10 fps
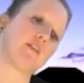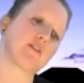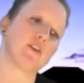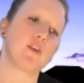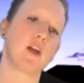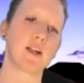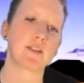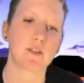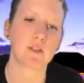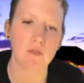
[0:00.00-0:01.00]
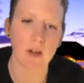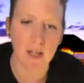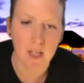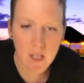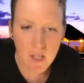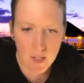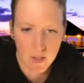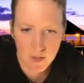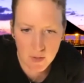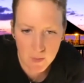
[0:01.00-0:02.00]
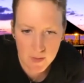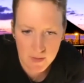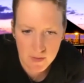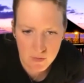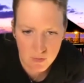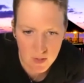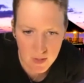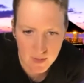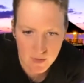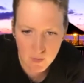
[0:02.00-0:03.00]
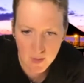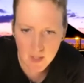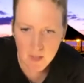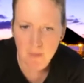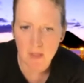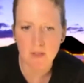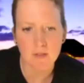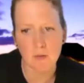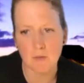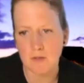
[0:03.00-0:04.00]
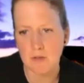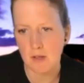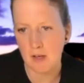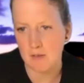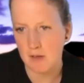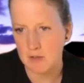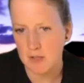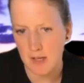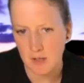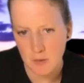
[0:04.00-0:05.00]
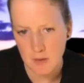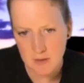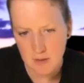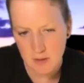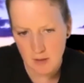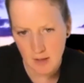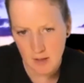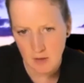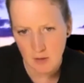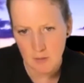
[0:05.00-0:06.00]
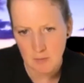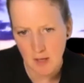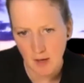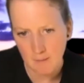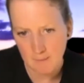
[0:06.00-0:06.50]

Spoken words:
turn your head to the right. Louise is struggling to hear me, so I'm just going to have a little chat. Louise, can you hear me yet?